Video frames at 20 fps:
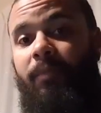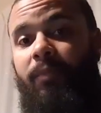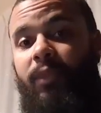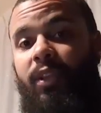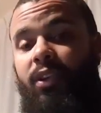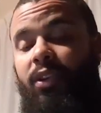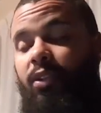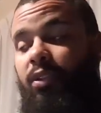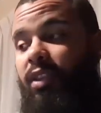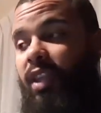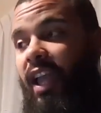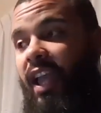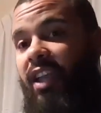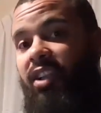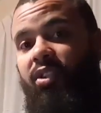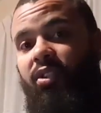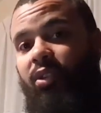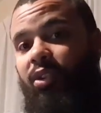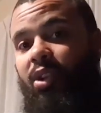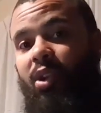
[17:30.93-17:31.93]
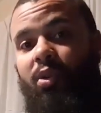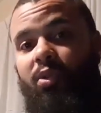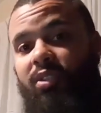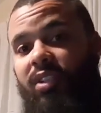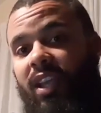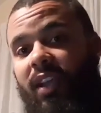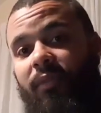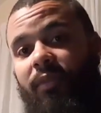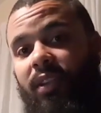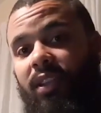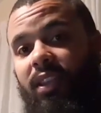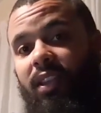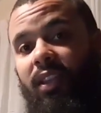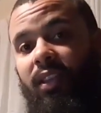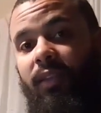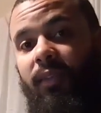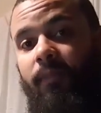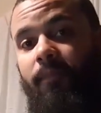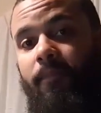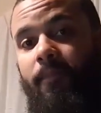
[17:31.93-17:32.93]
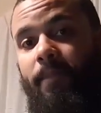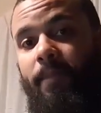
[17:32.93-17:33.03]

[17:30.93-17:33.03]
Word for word: You know, the angel knows everything.